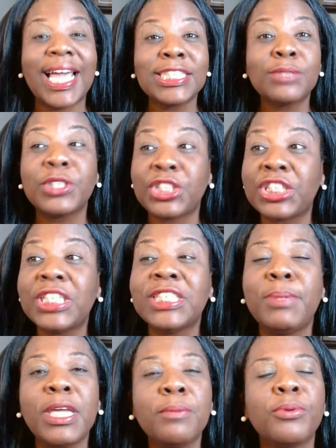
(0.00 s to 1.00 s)
That's what
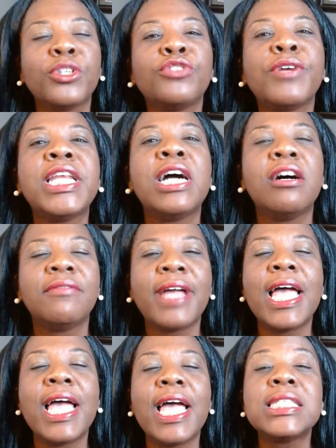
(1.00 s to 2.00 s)
she's being portrayed of,
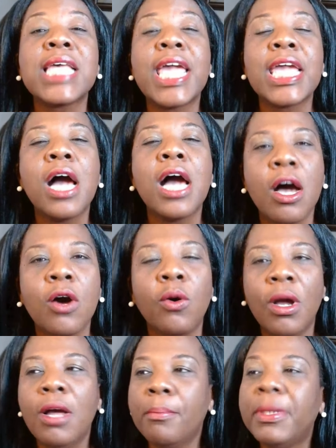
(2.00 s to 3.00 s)
as a
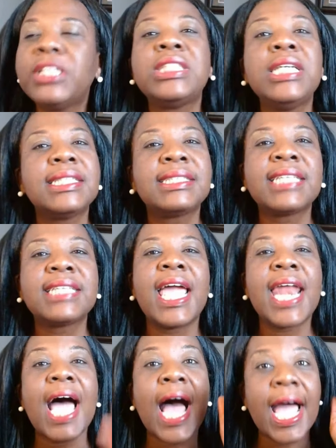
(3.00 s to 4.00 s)
hoe. But she is
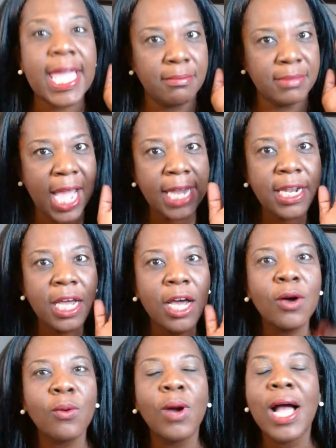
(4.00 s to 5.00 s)
saying, I am not a
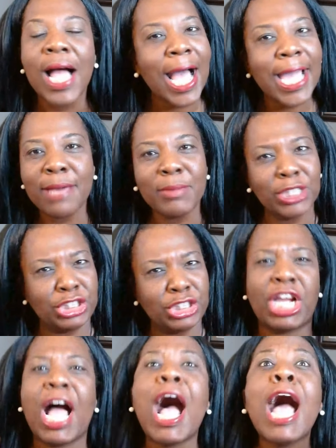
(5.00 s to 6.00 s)
hoe. I am a
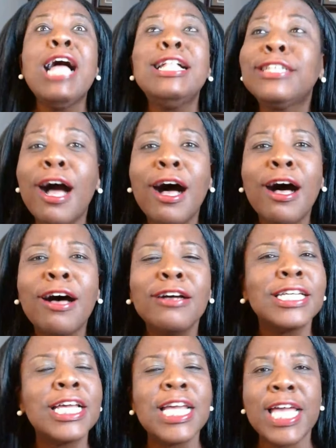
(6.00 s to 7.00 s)
child of
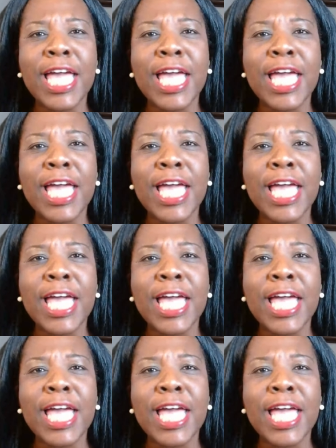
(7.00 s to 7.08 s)
God.